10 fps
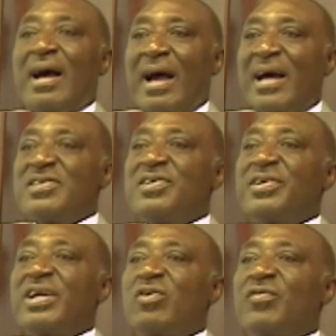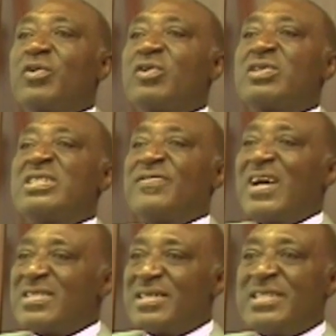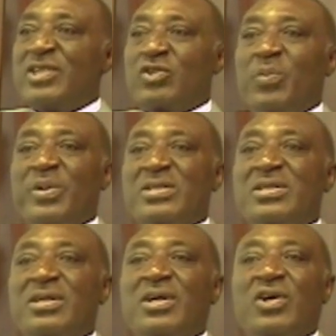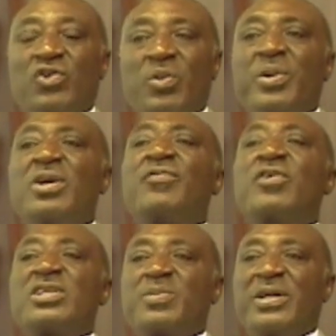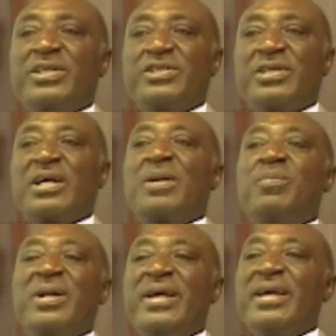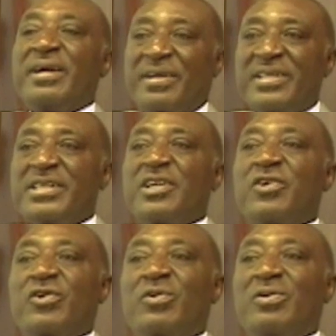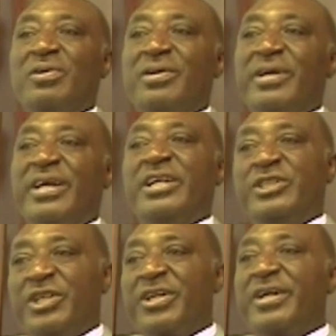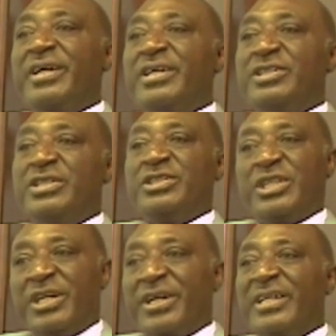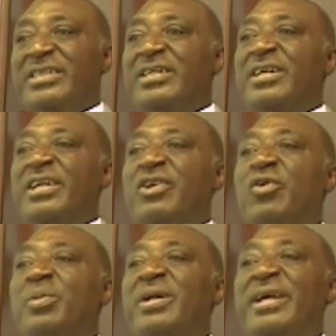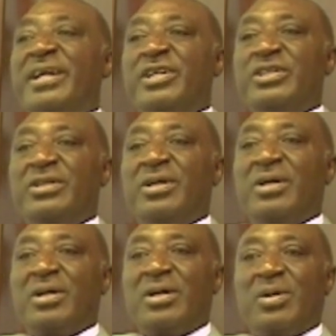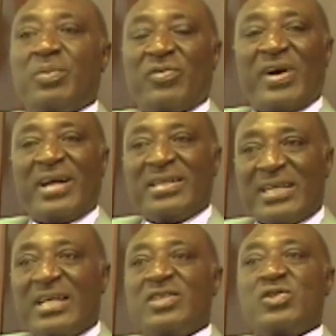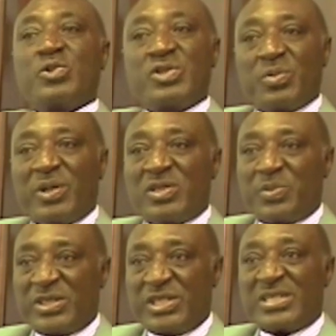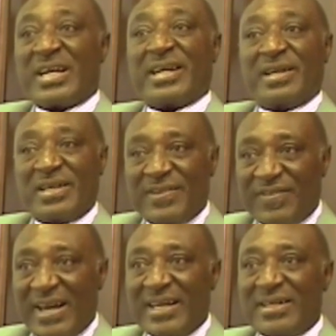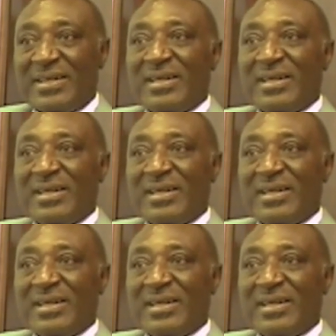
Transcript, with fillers: As the rate of growth is faster in the tropics, tropical forest plantation can play a critical role in generating renewable energy, provided that suitable species are identified,